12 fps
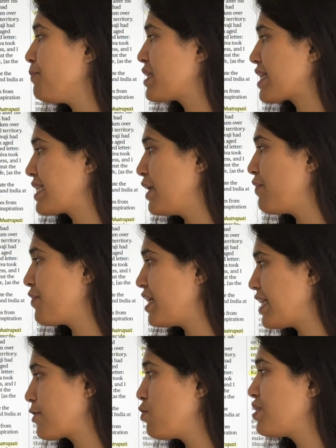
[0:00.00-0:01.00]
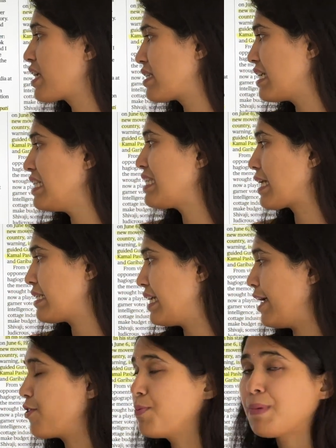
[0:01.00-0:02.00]
1656 to
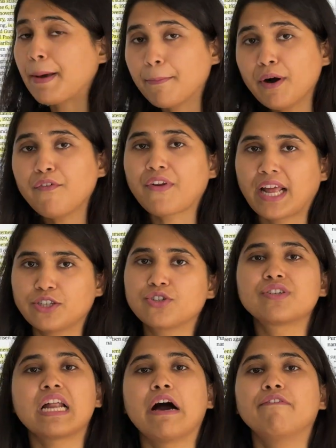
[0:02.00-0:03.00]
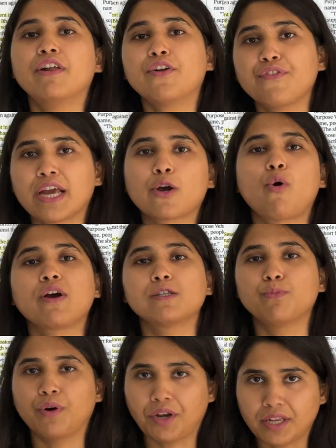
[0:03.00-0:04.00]
1668. Remember French traveler Francois
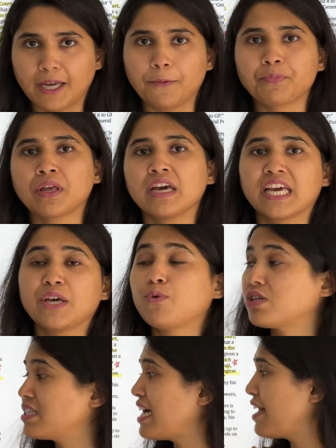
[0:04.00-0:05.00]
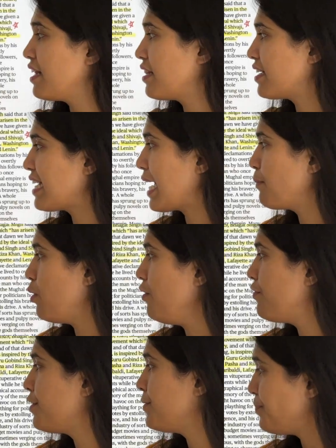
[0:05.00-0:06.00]
Bernier. He was there in the time of
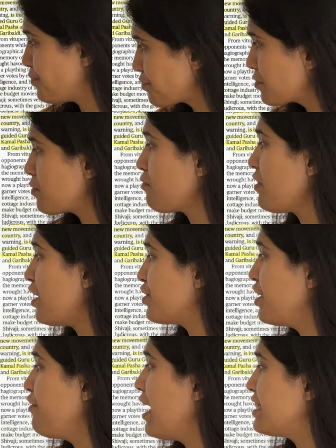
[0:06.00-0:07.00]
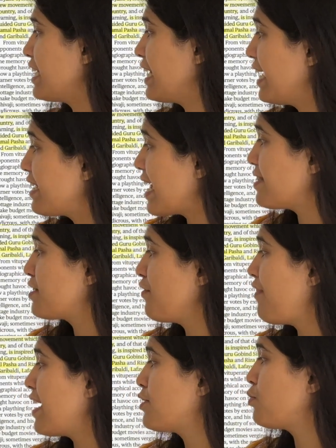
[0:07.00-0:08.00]
Shivaji. He
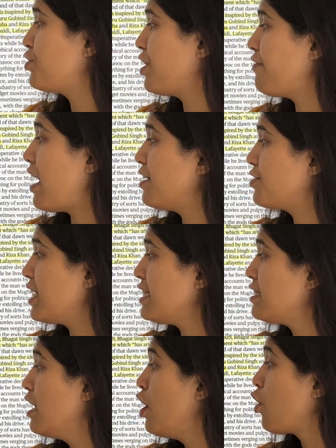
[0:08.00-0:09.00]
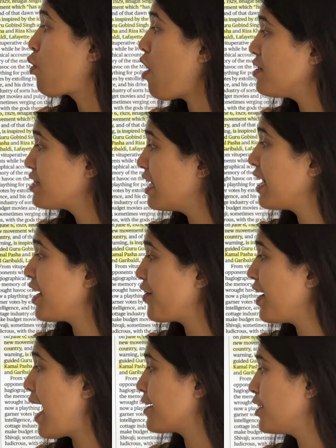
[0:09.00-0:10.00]
testifies to Shivaji's
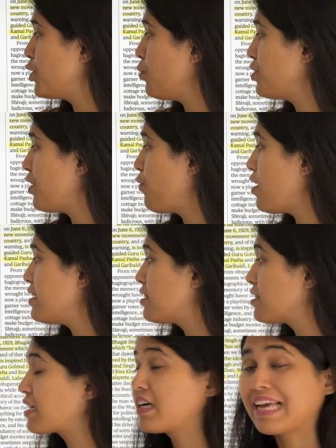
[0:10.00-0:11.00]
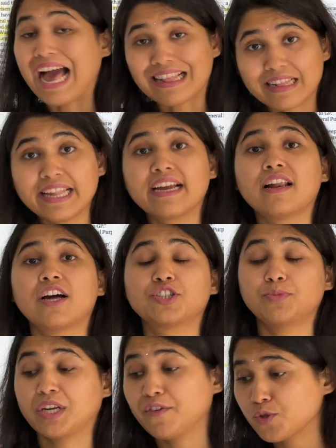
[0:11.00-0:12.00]
conciliatory attitude towards Catholic
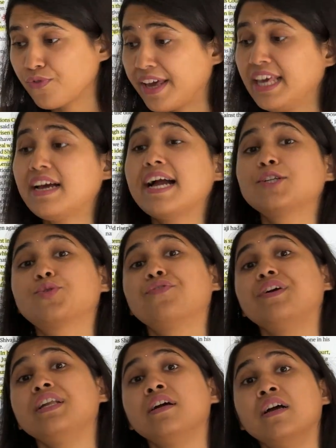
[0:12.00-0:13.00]
clergymen. He was very kind to even